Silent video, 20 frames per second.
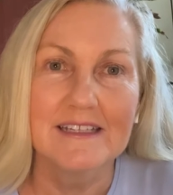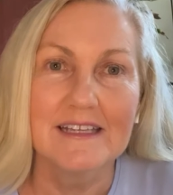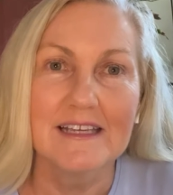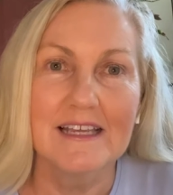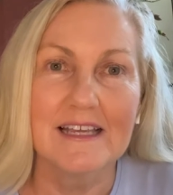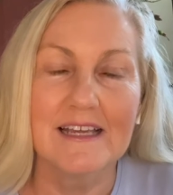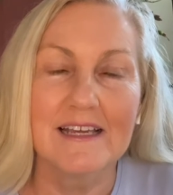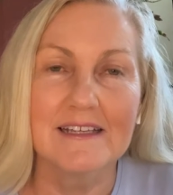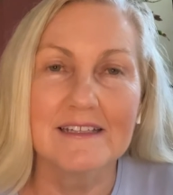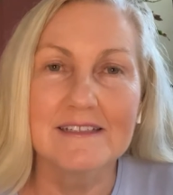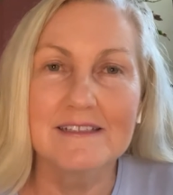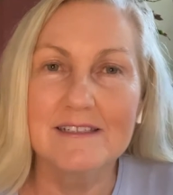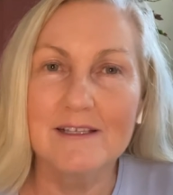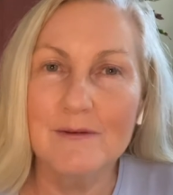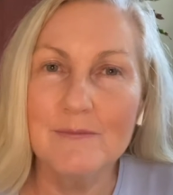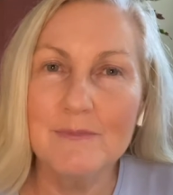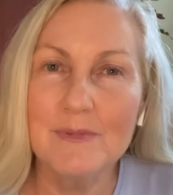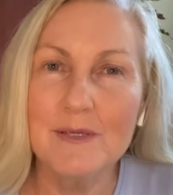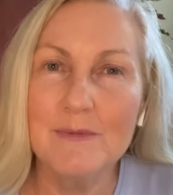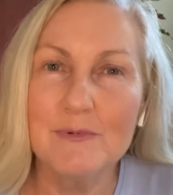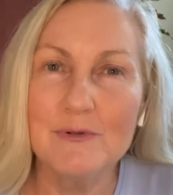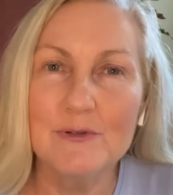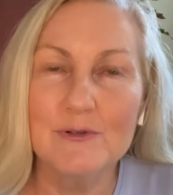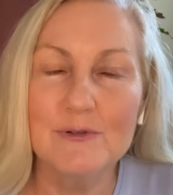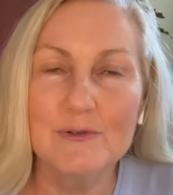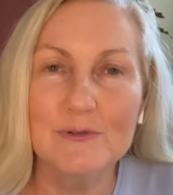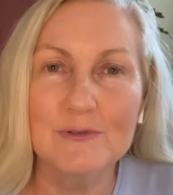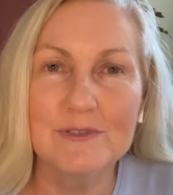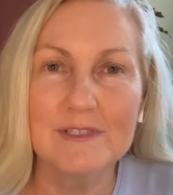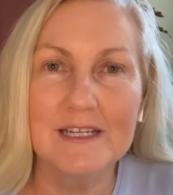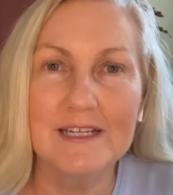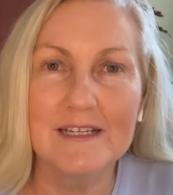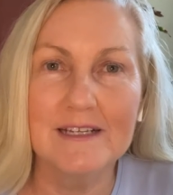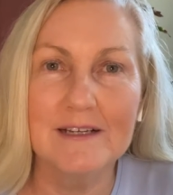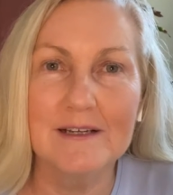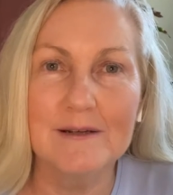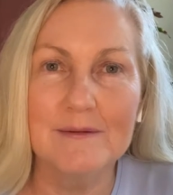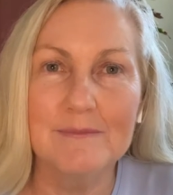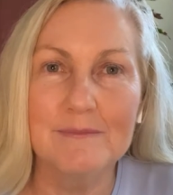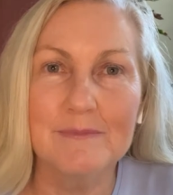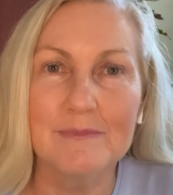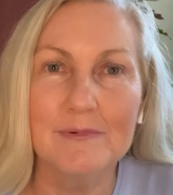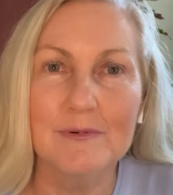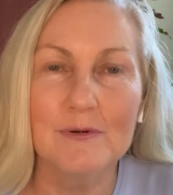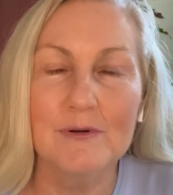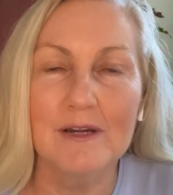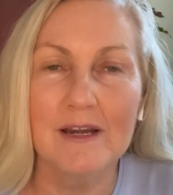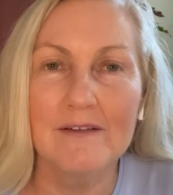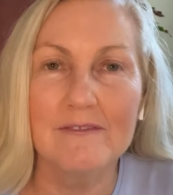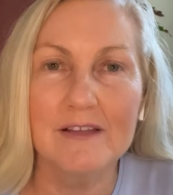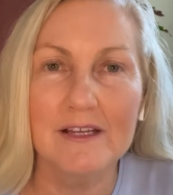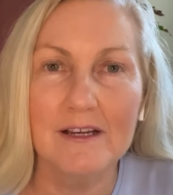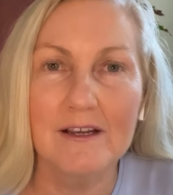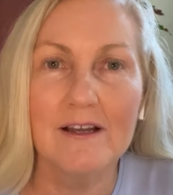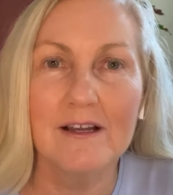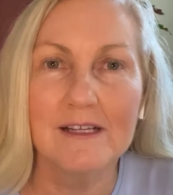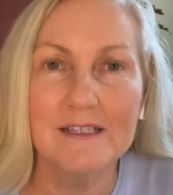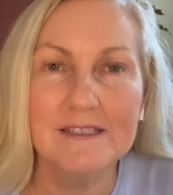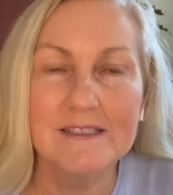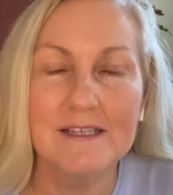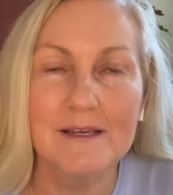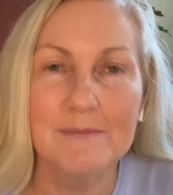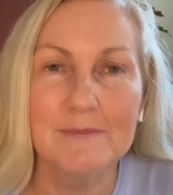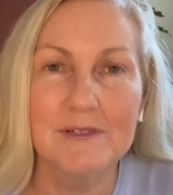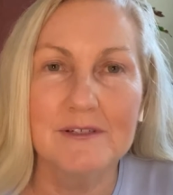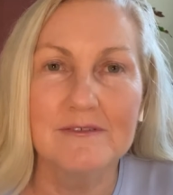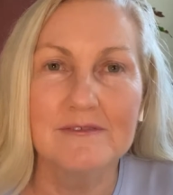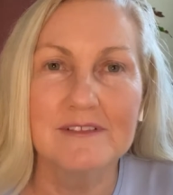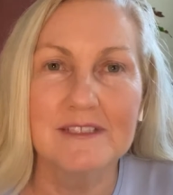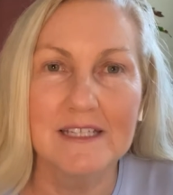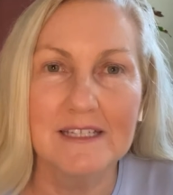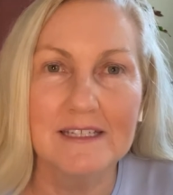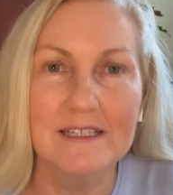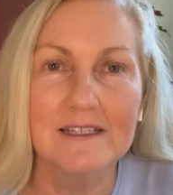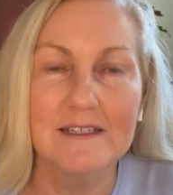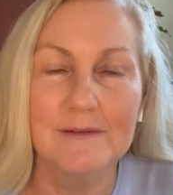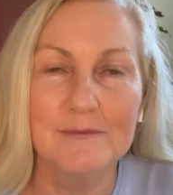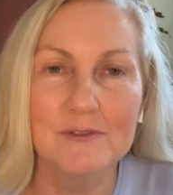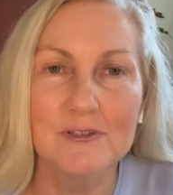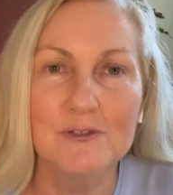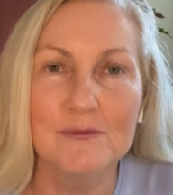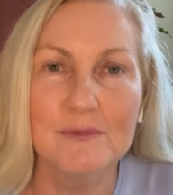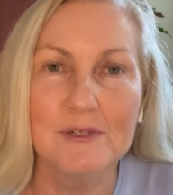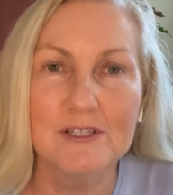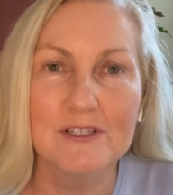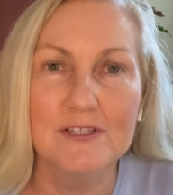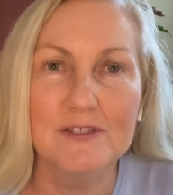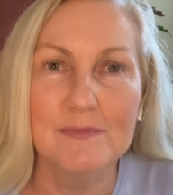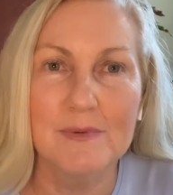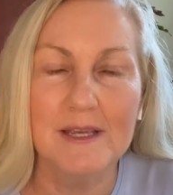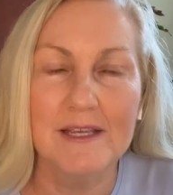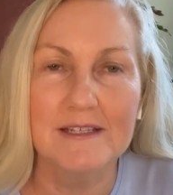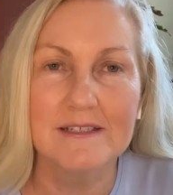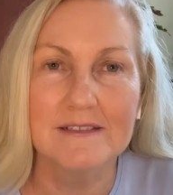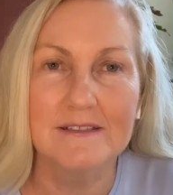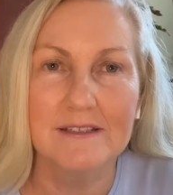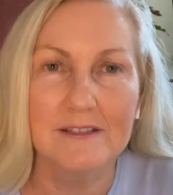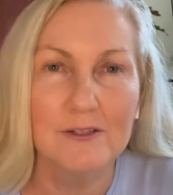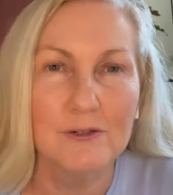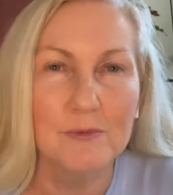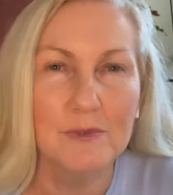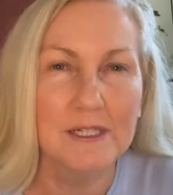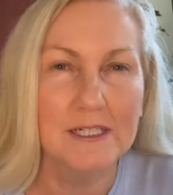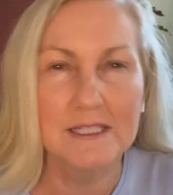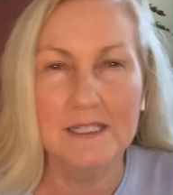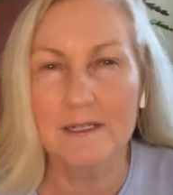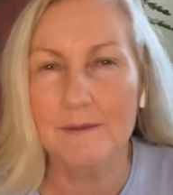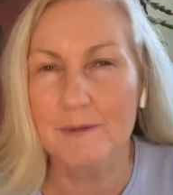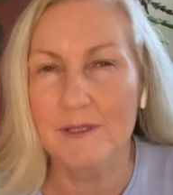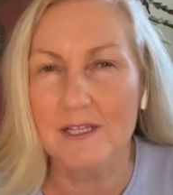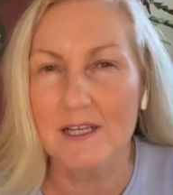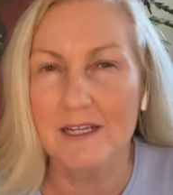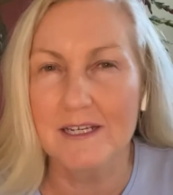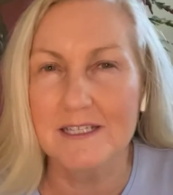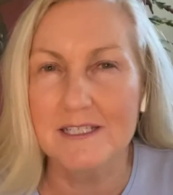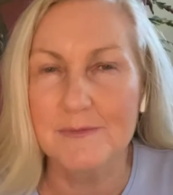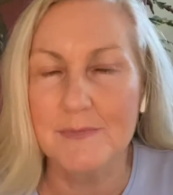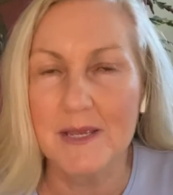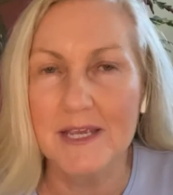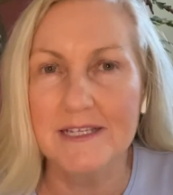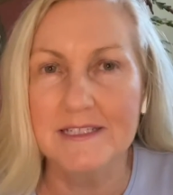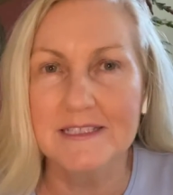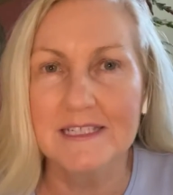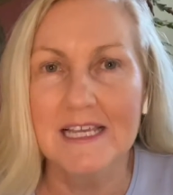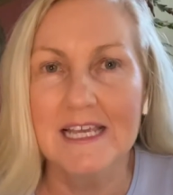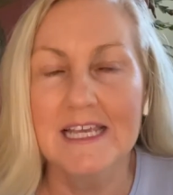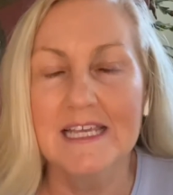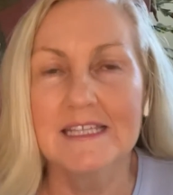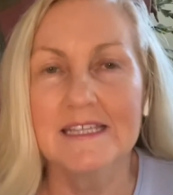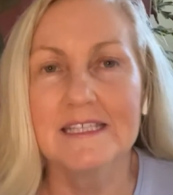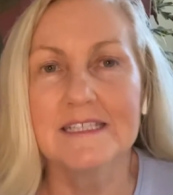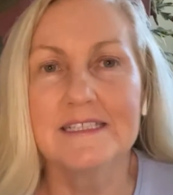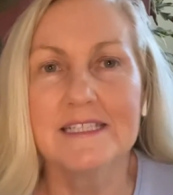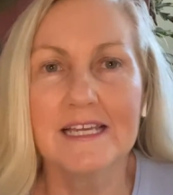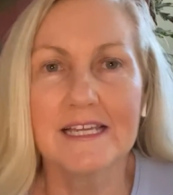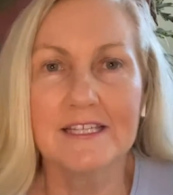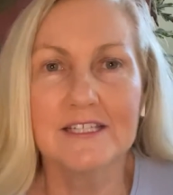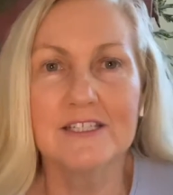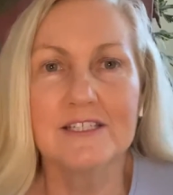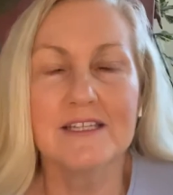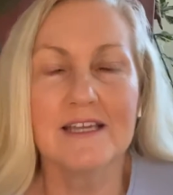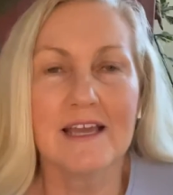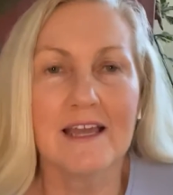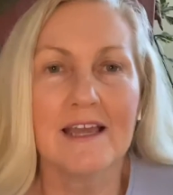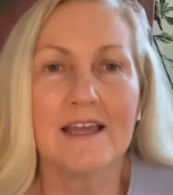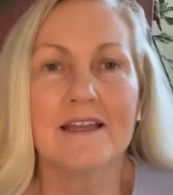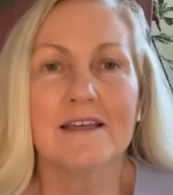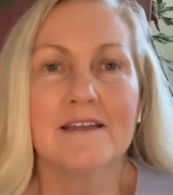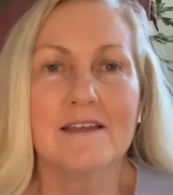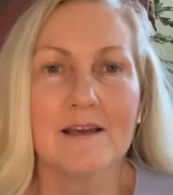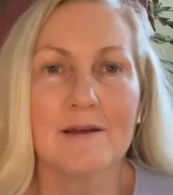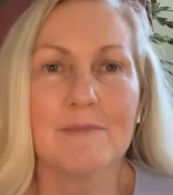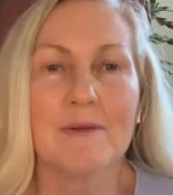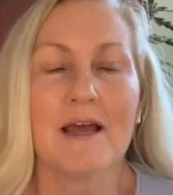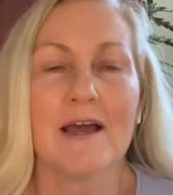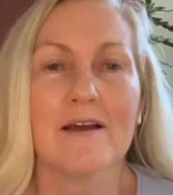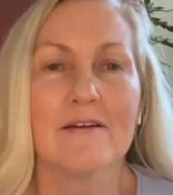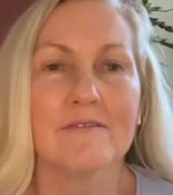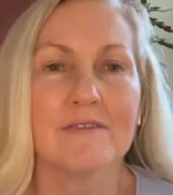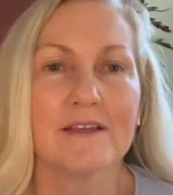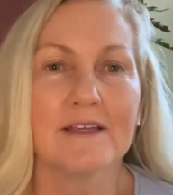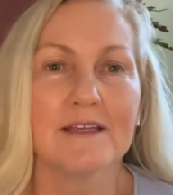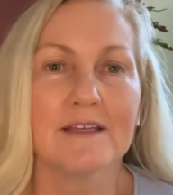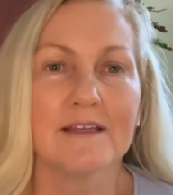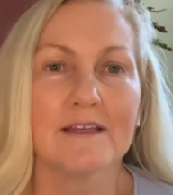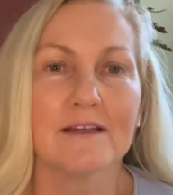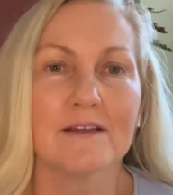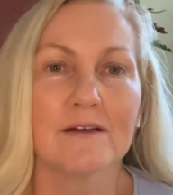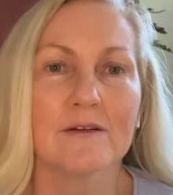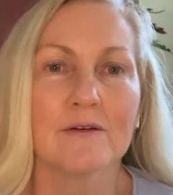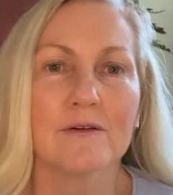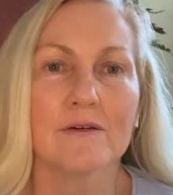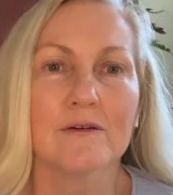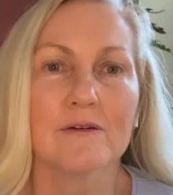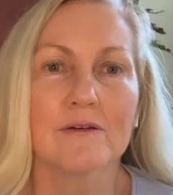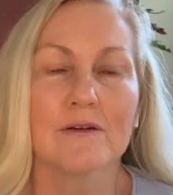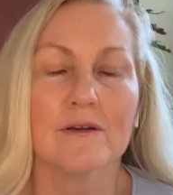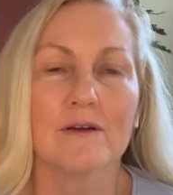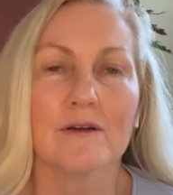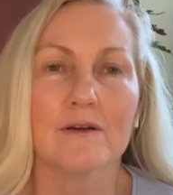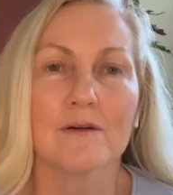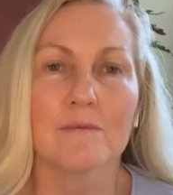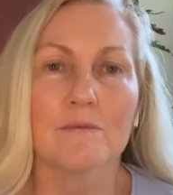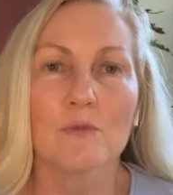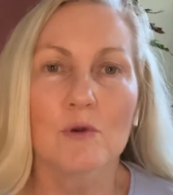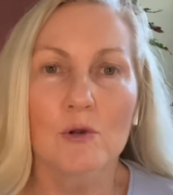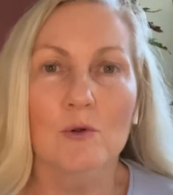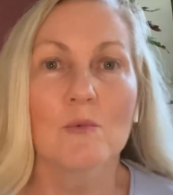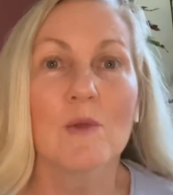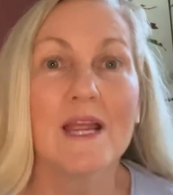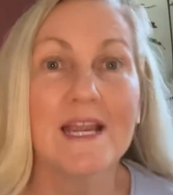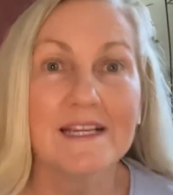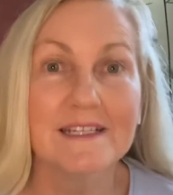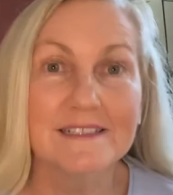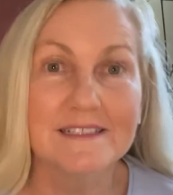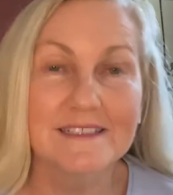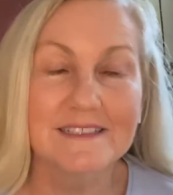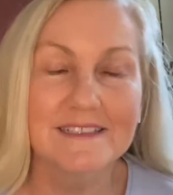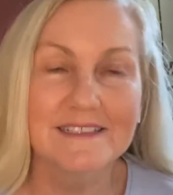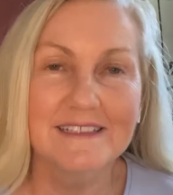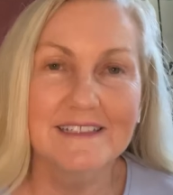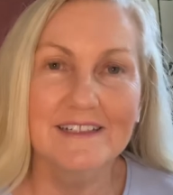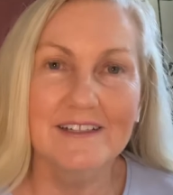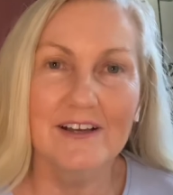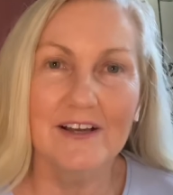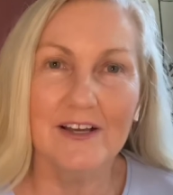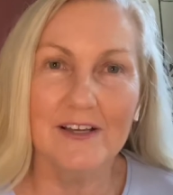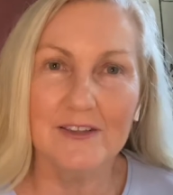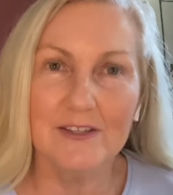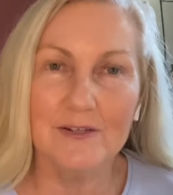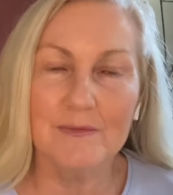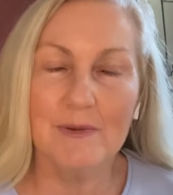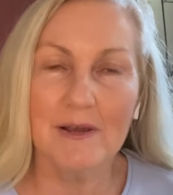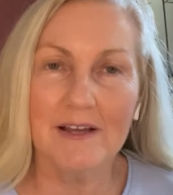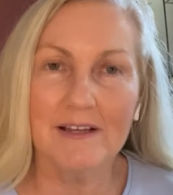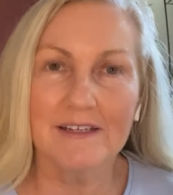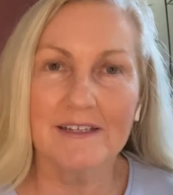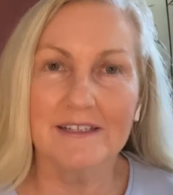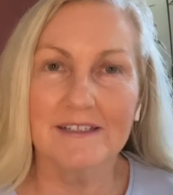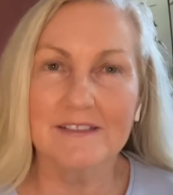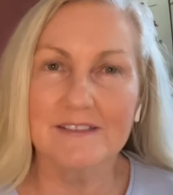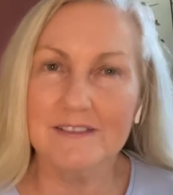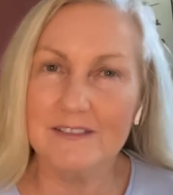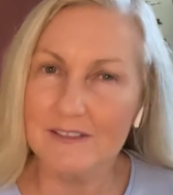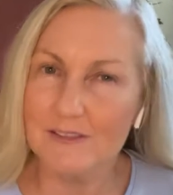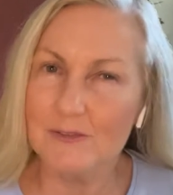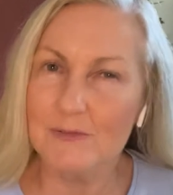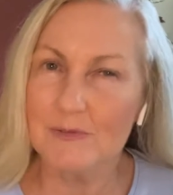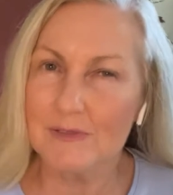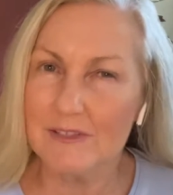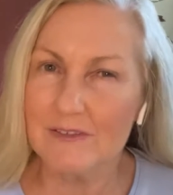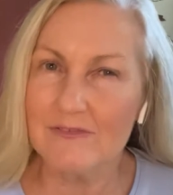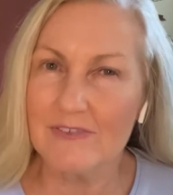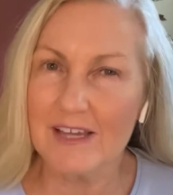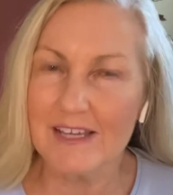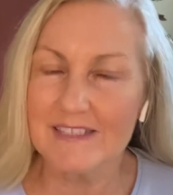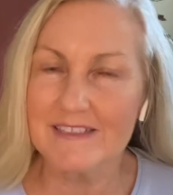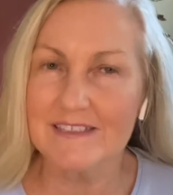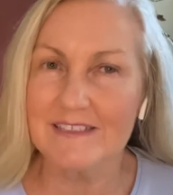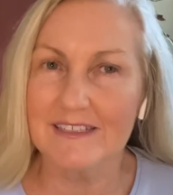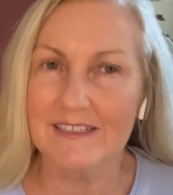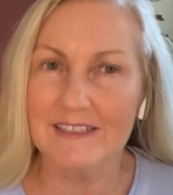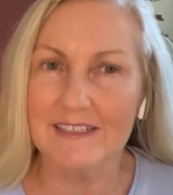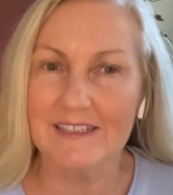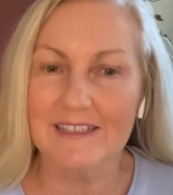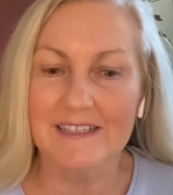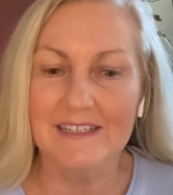And some people who take up or have that concept of taking up too much space and they don't want to take up a lot of space, they tend to end up having more weight on their bodies. It's really fascinating.